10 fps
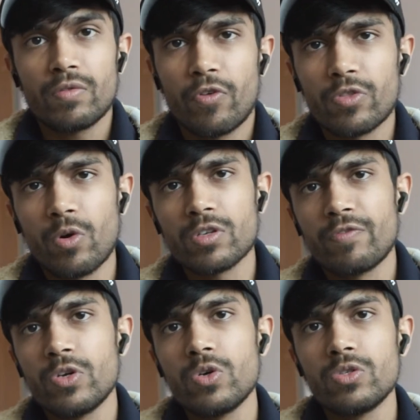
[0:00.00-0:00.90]
For those
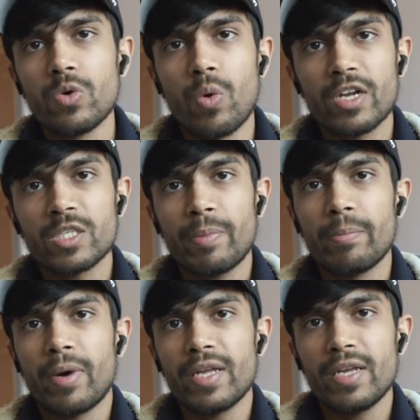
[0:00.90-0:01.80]
of you who do want to
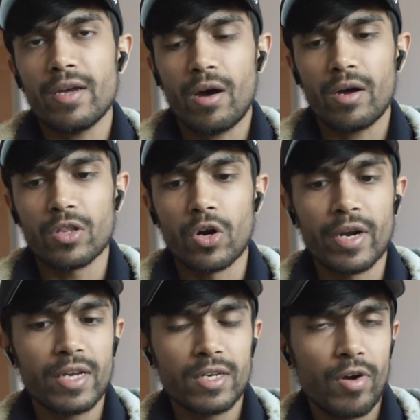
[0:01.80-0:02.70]
spend money on
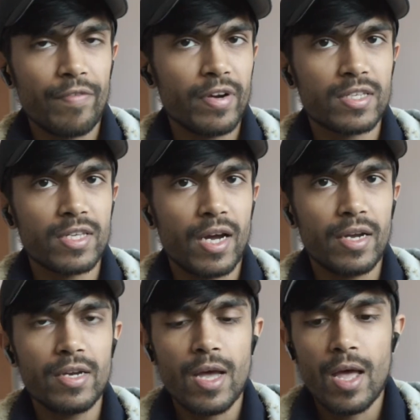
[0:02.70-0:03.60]
learning graphic
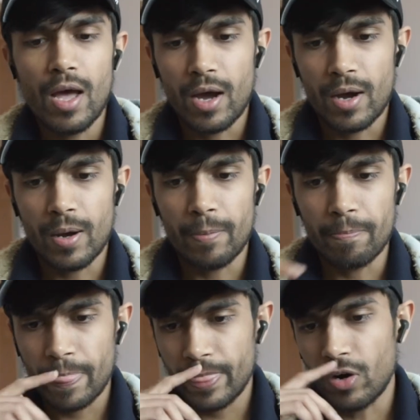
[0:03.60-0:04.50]
design,
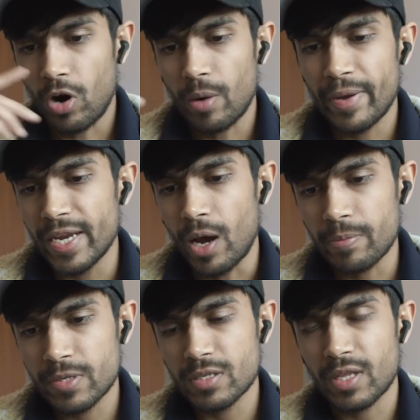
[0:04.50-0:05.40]
there are paid
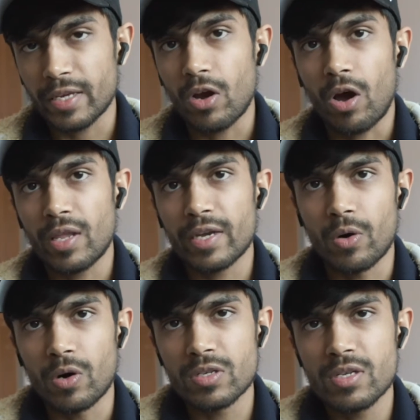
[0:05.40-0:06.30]
options like online
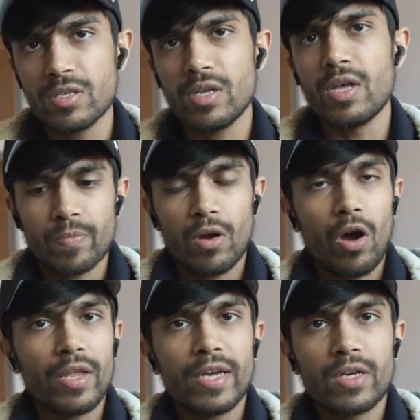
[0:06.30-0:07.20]
courses.
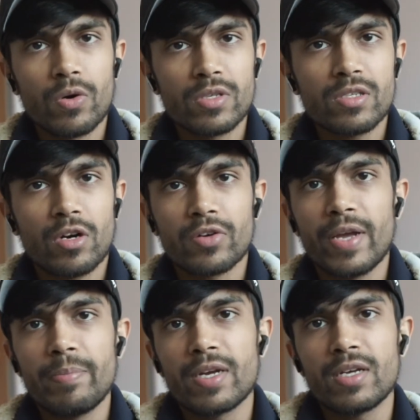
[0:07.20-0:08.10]
Online courses are
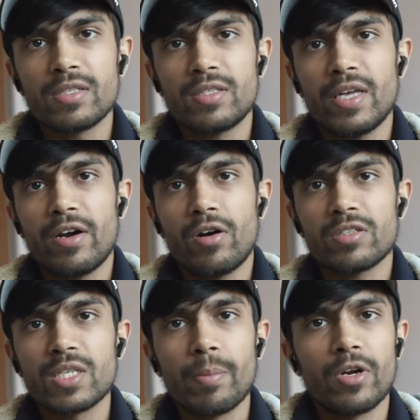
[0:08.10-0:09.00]
great because they are
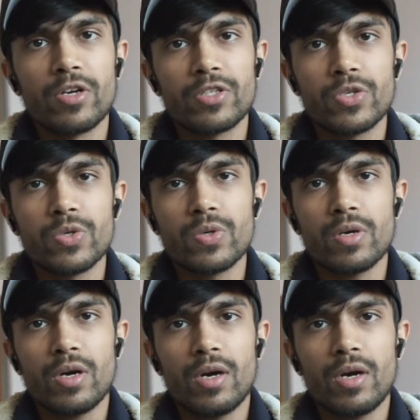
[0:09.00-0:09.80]
similar to